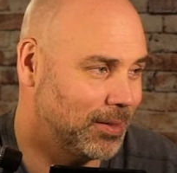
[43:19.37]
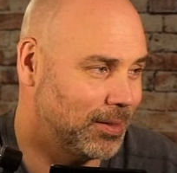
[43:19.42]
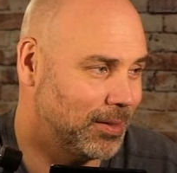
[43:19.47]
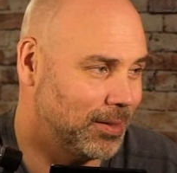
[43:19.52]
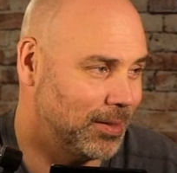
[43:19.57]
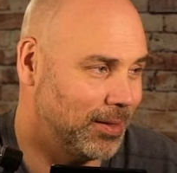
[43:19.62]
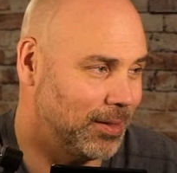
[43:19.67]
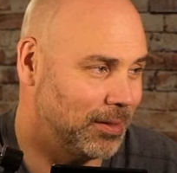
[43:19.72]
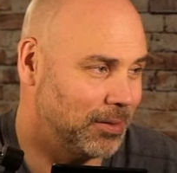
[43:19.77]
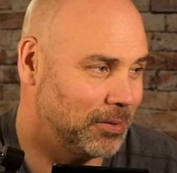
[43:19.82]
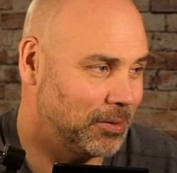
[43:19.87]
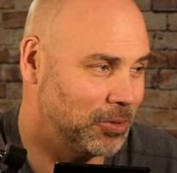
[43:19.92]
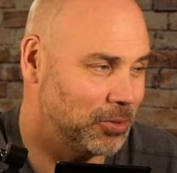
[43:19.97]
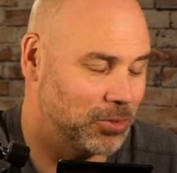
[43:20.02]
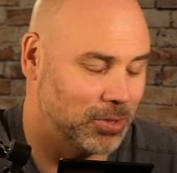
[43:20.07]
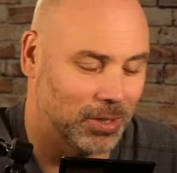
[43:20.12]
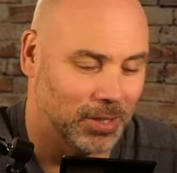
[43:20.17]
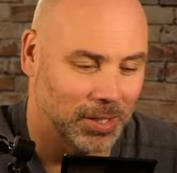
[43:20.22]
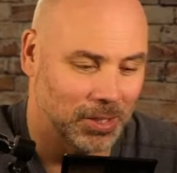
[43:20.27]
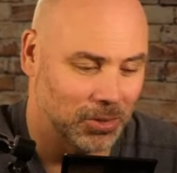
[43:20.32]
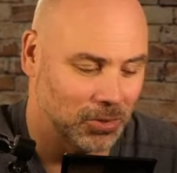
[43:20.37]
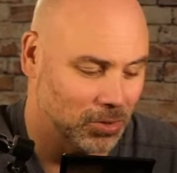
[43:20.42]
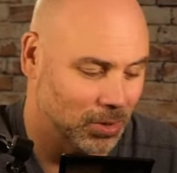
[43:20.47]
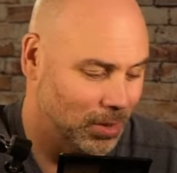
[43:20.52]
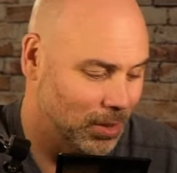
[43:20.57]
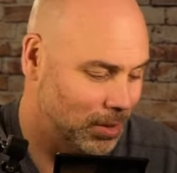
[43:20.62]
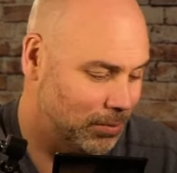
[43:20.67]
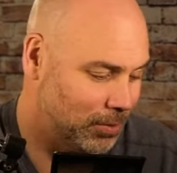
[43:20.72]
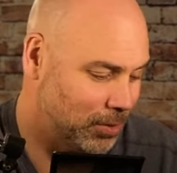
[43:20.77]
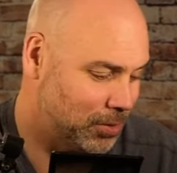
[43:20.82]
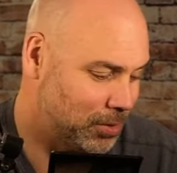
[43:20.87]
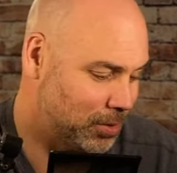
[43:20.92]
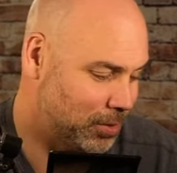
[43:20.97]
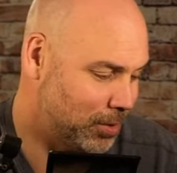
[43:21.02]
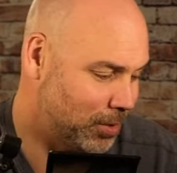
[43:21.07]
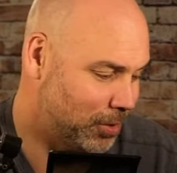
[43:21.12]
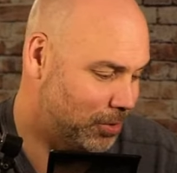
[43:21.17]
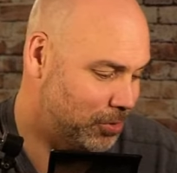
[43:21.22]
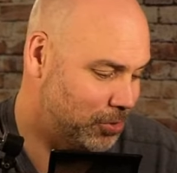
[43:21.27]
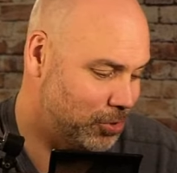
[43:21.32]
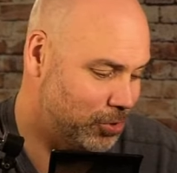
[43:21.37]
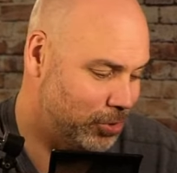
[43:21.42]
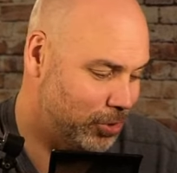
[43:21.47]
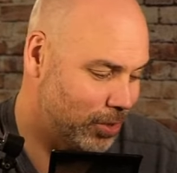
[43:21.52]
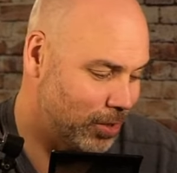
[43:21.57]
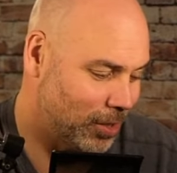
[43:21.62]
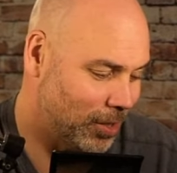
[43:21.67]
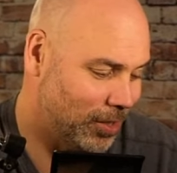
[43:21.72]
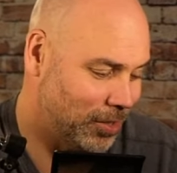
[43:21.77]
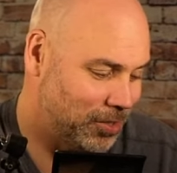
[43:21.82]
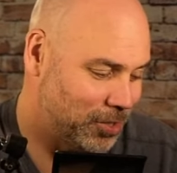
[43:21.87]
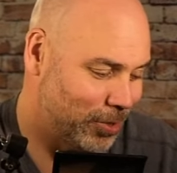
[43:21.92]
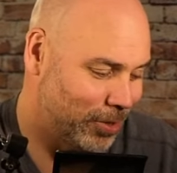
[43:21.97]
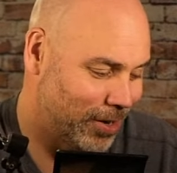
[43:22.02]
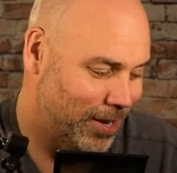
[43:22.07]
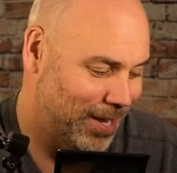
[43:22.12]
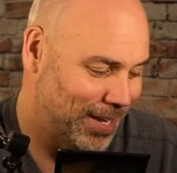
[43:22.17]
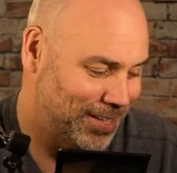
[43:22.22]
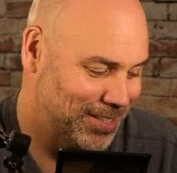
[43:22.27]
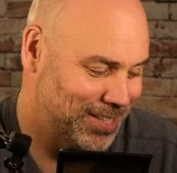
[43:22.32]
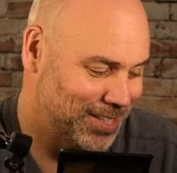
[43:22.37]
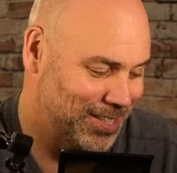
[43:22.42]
Yeah. Used to live on the junior college ranks.